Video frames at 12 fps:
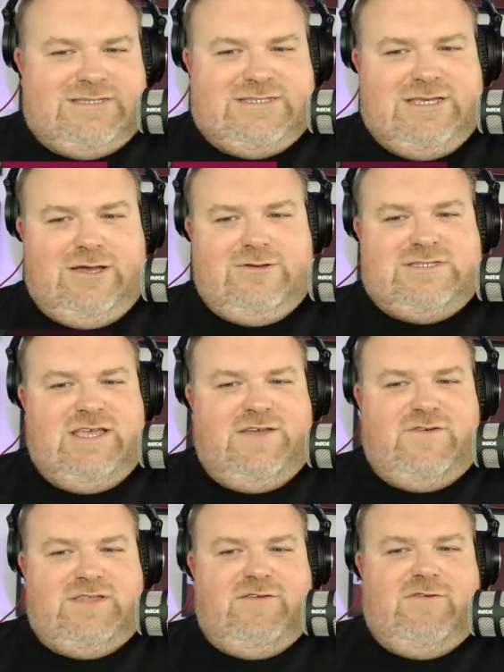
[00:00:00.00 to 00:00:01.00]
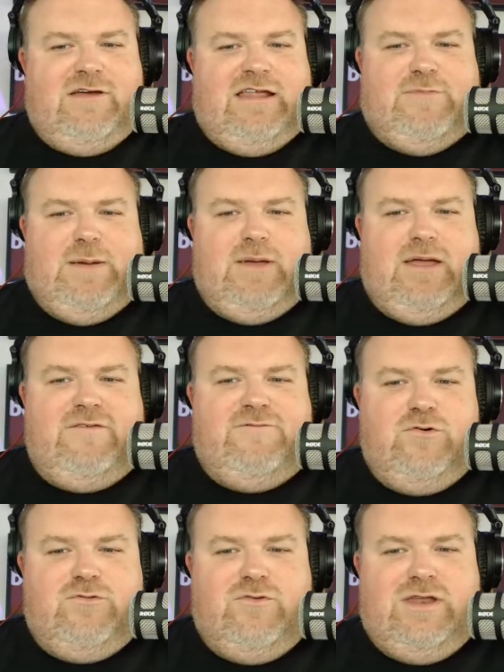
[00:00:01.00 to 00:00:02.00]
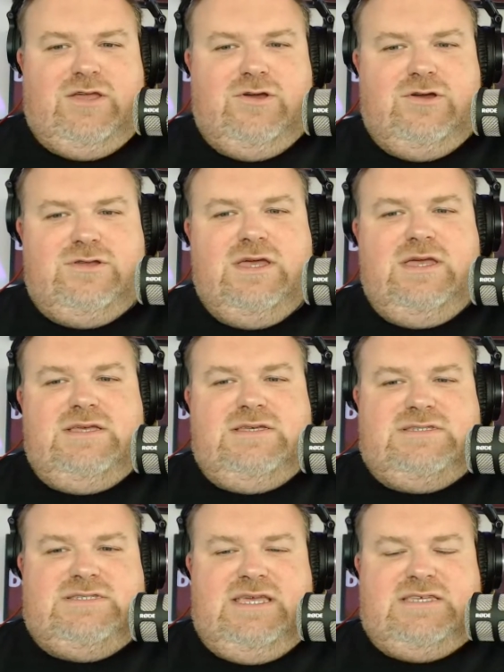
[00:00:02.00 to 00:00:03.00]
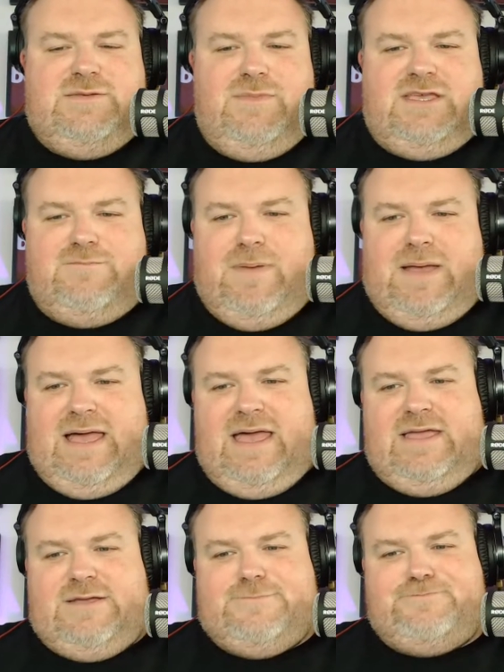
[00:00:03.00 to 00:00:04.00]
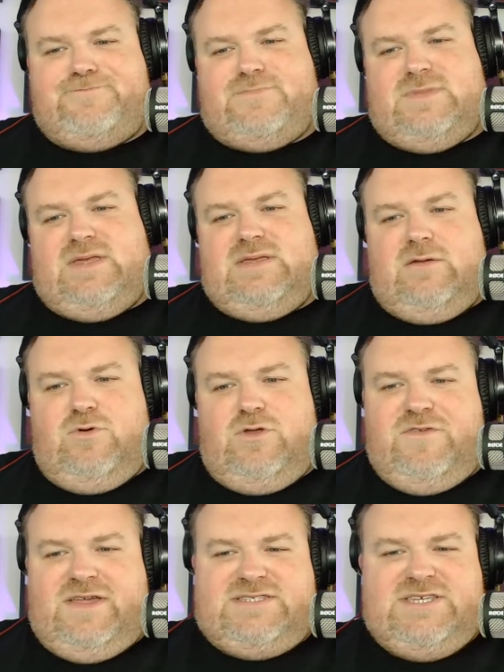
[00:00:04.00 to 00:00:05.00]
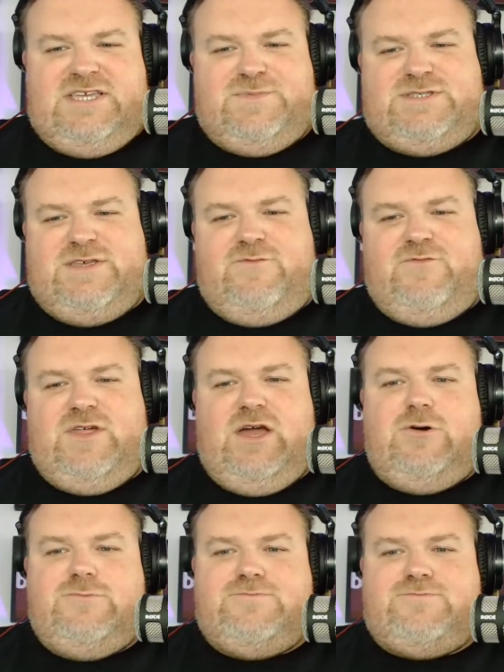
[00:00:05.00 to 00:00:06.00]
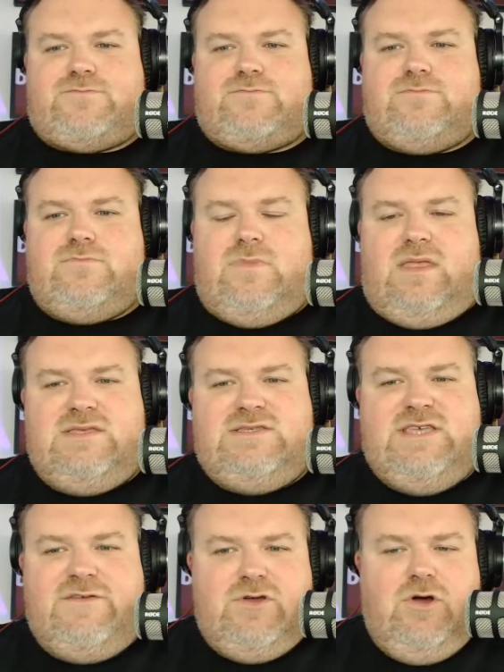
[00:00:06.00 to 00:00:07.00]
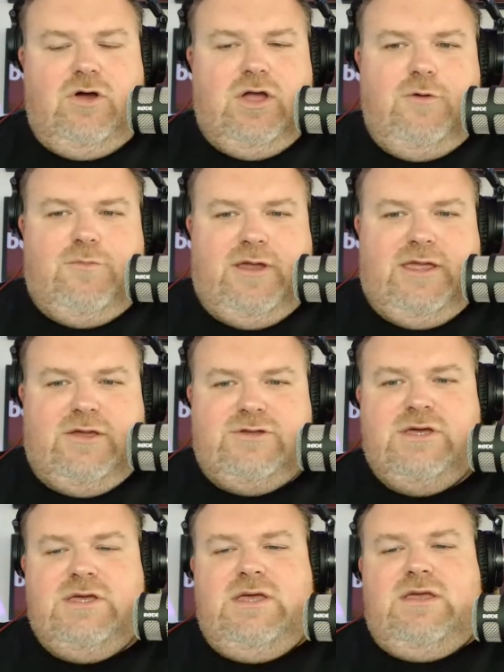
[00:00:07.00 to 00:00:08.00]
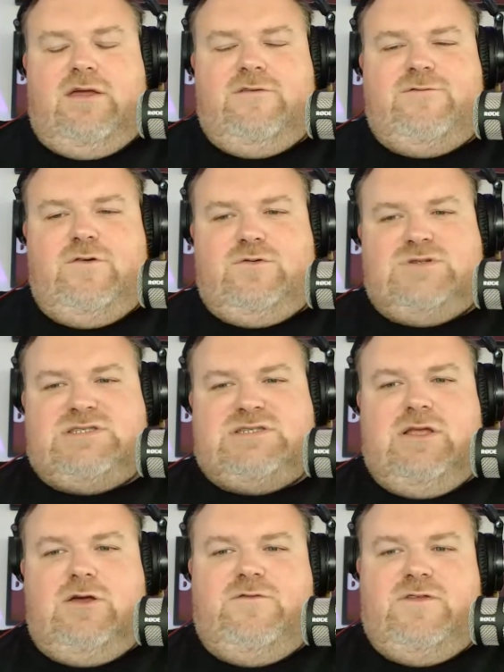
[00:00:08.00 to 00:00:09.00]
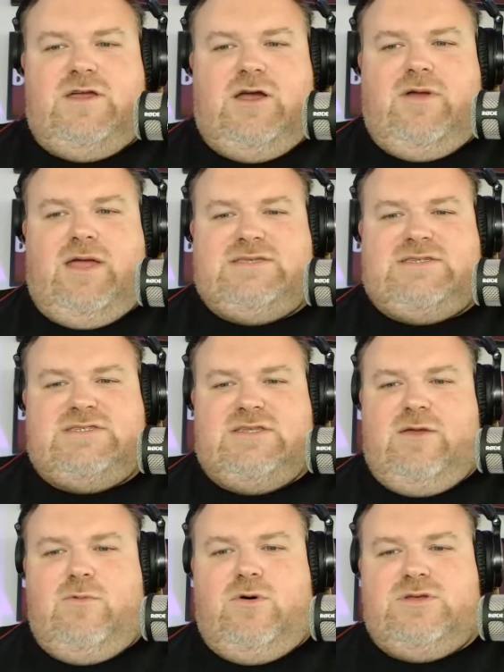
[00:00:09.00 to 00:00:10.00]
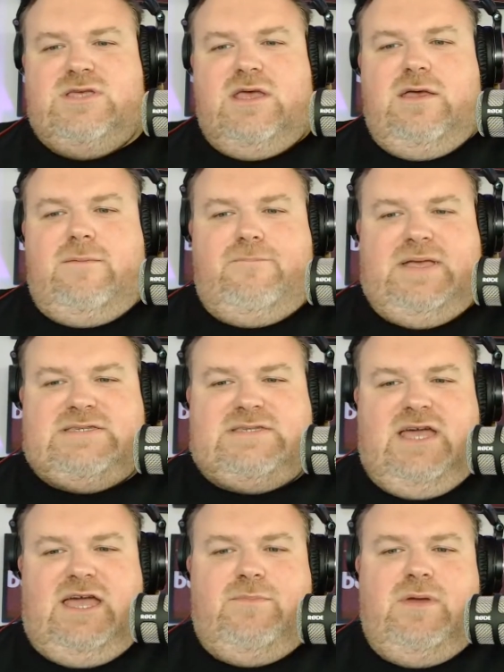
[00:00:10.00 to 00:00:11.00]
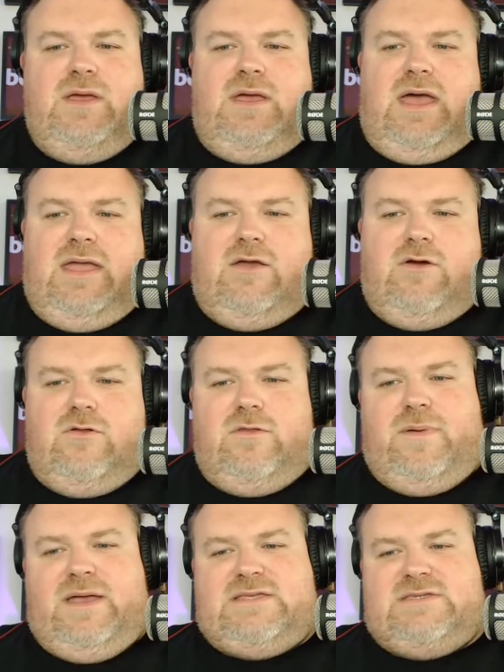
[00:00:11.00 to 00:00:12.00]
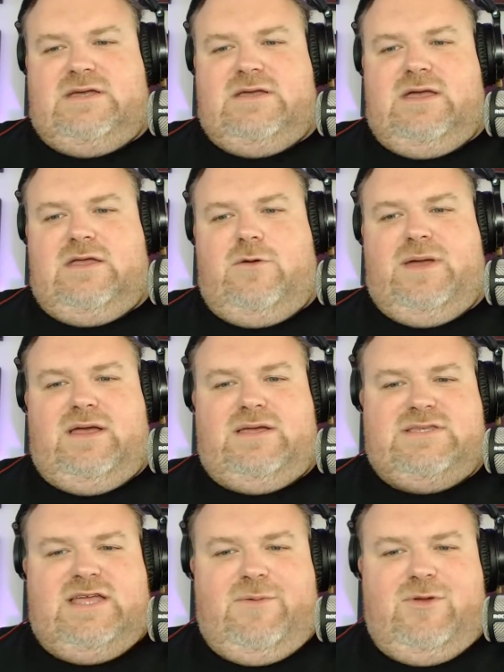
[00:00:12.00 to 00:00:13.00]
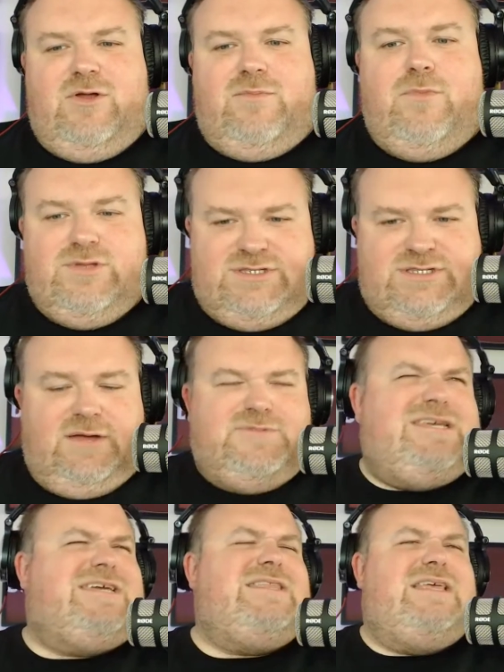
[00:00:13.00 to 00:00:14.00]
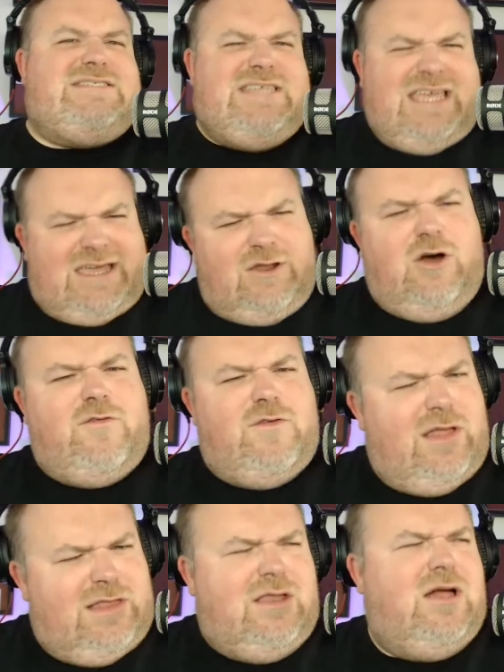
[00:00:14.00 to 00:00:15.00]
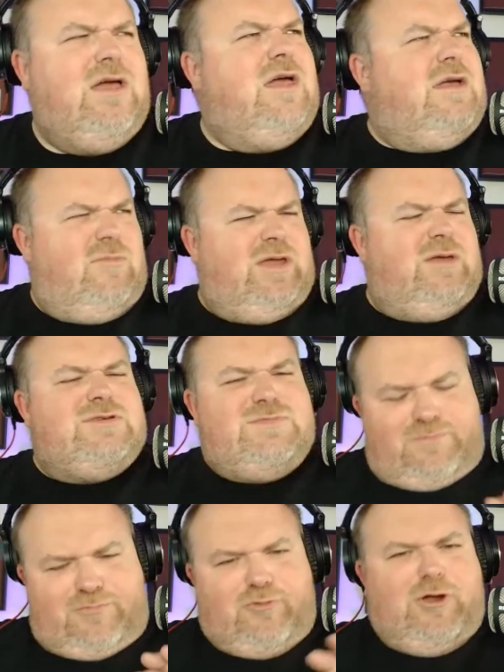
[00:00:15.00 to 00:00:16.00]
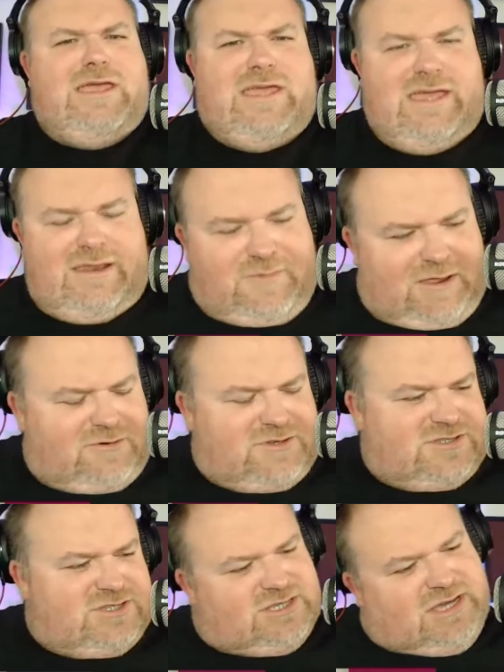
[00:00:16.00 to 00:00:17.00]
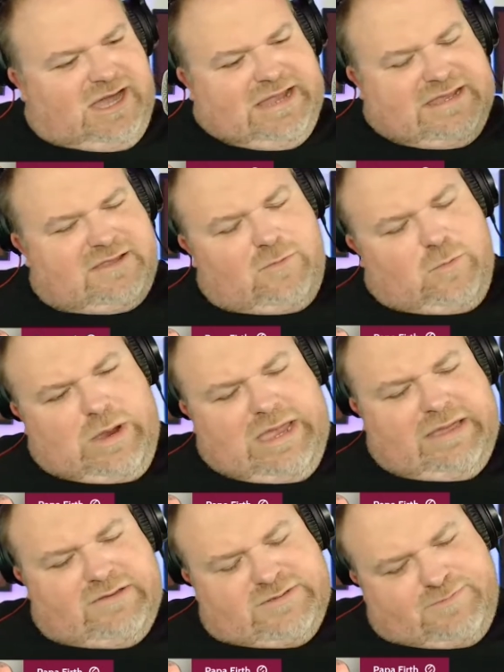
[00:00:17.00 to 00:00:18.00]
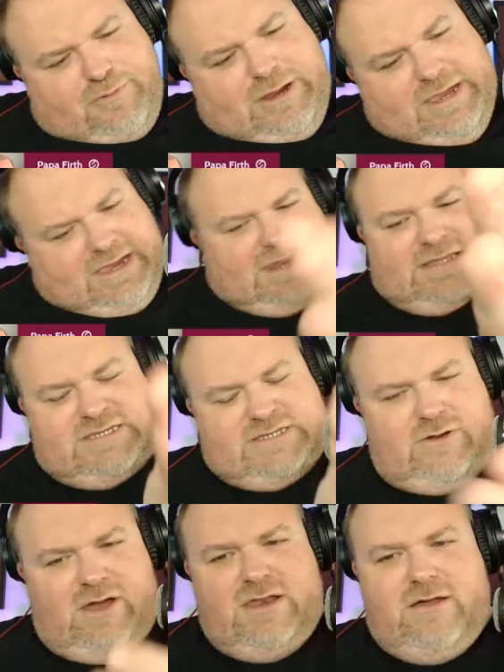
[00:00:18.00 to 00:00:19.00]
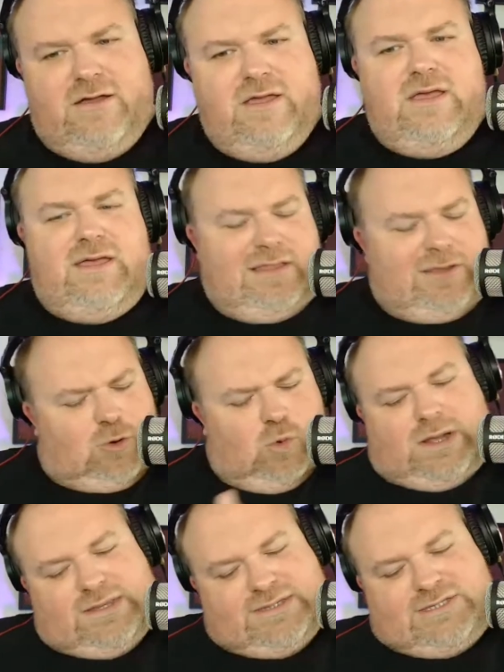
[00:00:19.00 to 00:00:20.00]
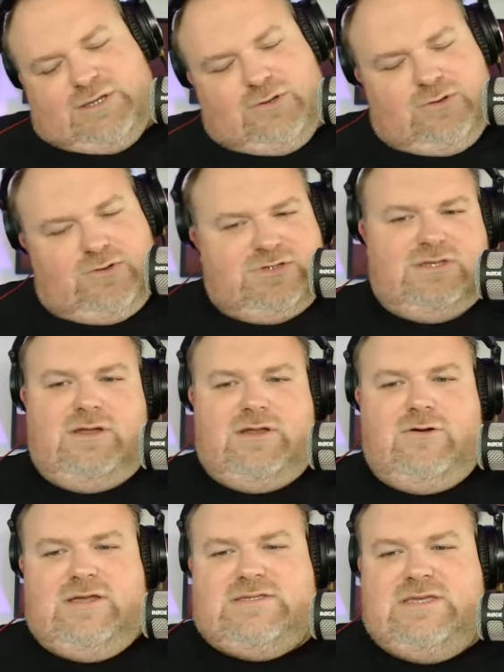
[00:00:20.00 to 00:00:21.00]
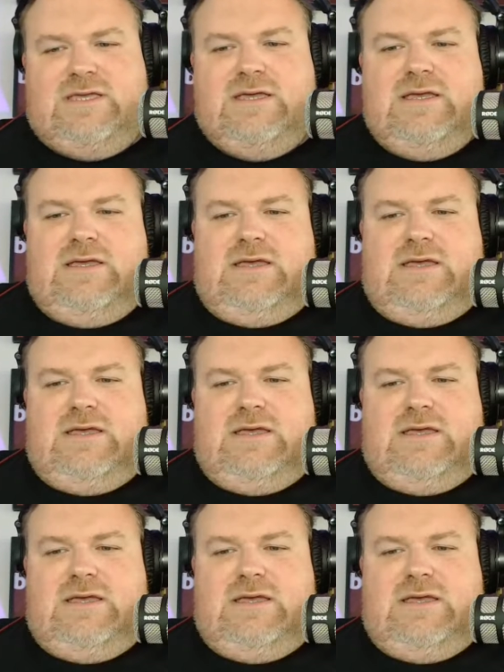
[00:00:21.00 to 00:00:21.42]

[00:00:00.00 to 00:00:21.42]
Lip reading: So 7, never a left back, but going forward really good. 6, a mixed bag. Would have had a 6, but 7 for the goal. 7, got a goal, pretty good. Going forward was slow for the goal against us. They was best game and got the better and got better as the game went on. Monster, particularly in that second half, like where he was breaking, but he wasn't just going down the wing. He was breaking inside, and little 1-2s, and I liked it.